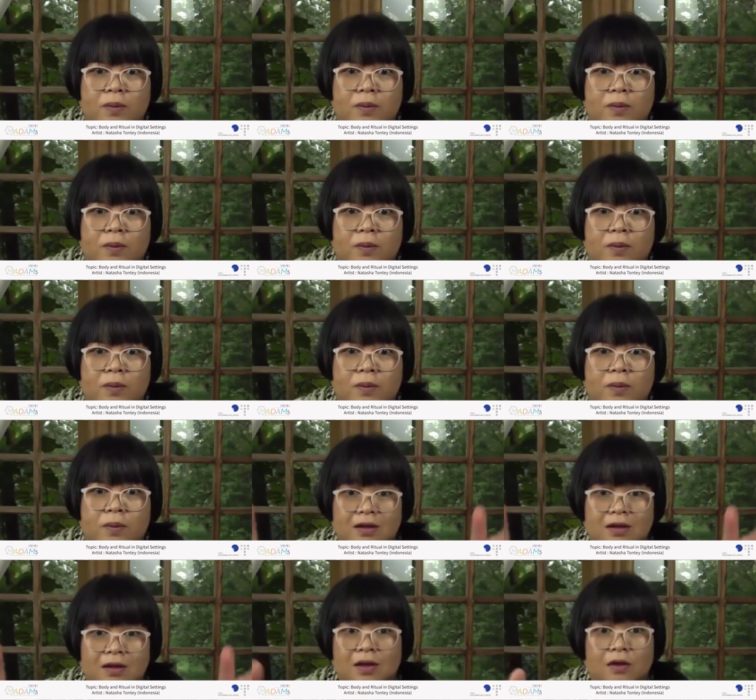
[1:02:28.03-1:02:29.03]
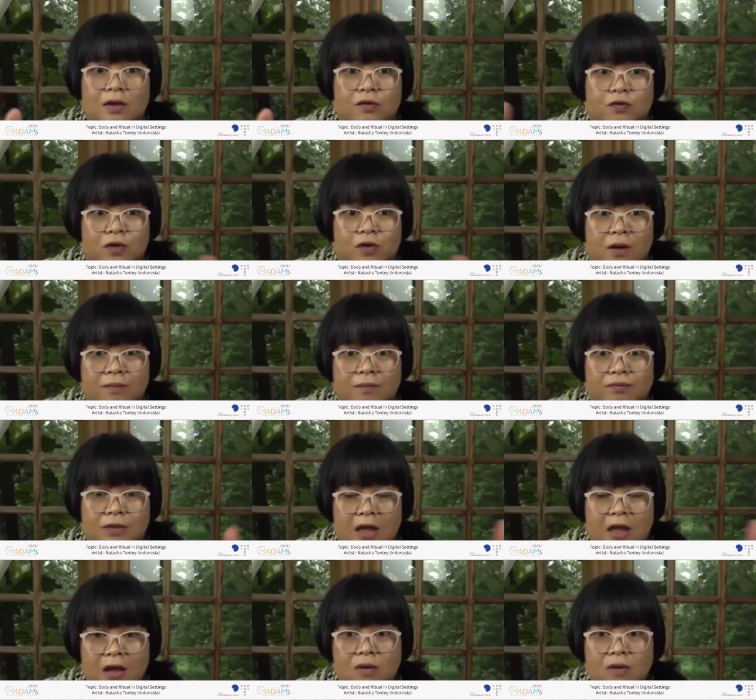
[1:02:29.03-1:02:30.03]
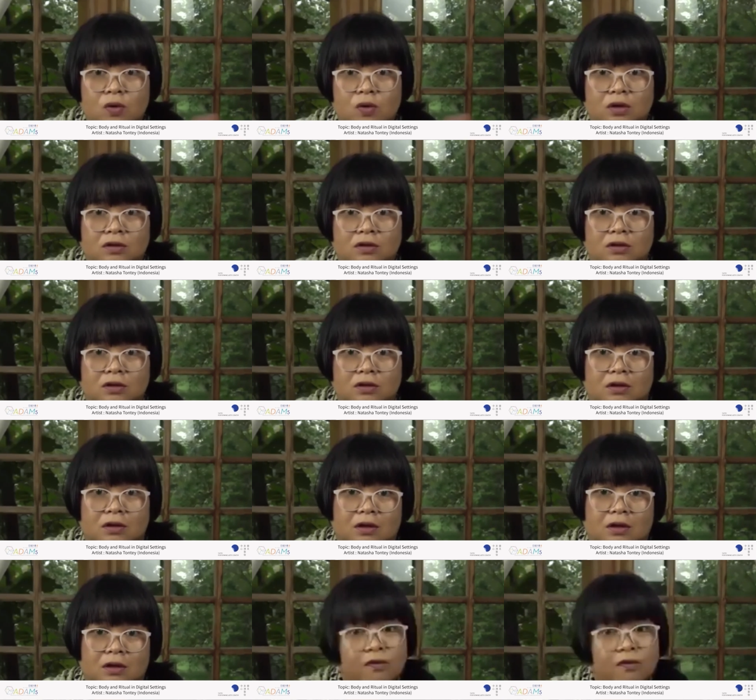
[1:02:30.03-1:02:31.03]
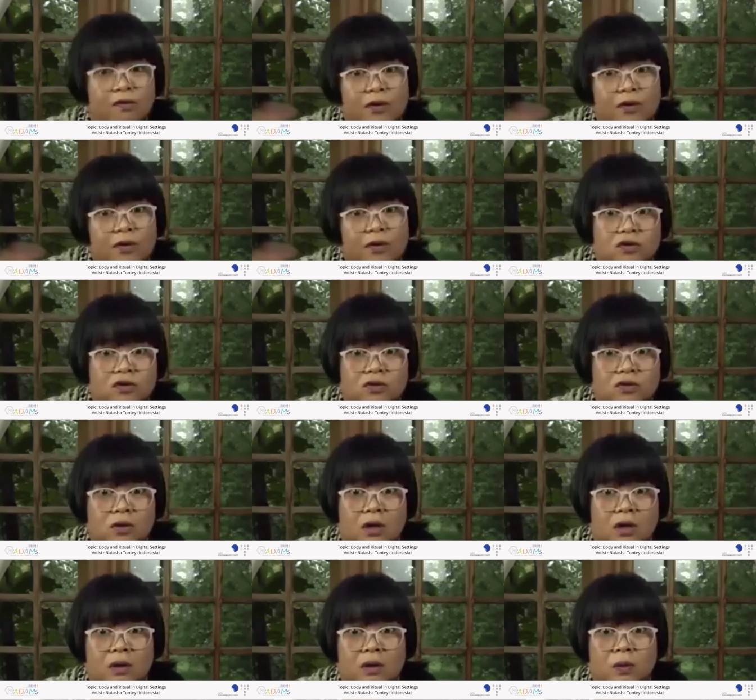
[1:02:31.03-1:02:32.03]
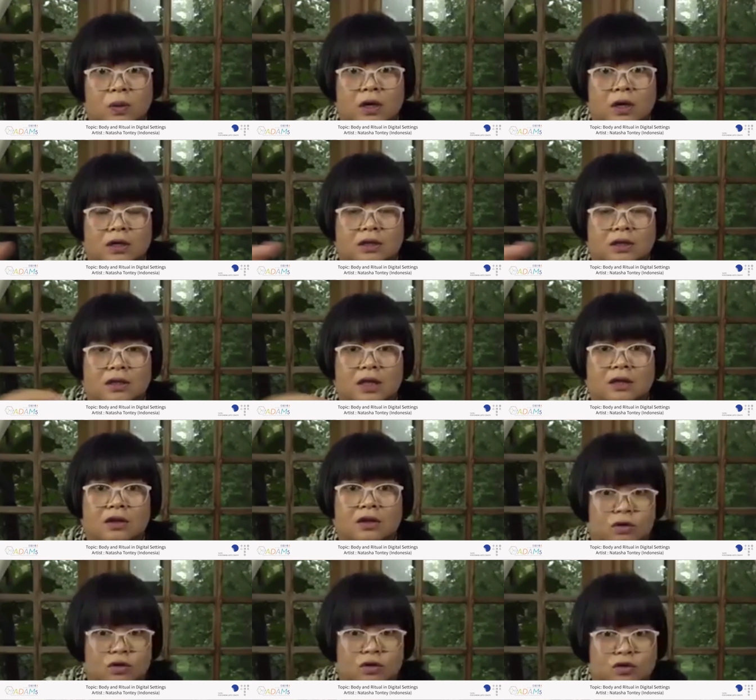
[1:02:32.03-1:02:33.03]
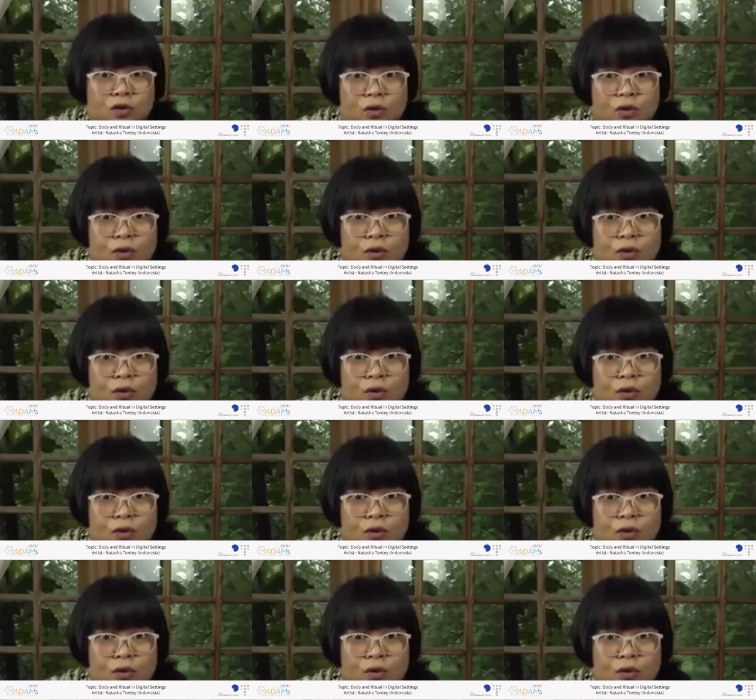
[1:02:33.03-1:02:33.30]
yet. And from now, what Natasha is offering through her work,